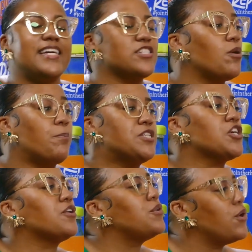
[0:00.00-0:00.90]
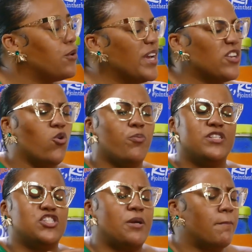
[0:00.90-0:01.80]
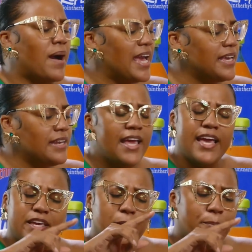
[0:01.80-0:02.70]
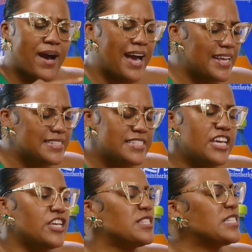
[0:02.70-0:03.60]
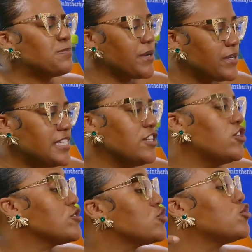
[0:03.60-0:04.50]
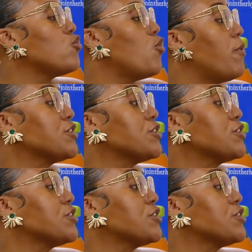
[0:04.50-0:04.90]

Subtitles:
and take some picture. No, it opens your mind, your palate, your spirit. It does so much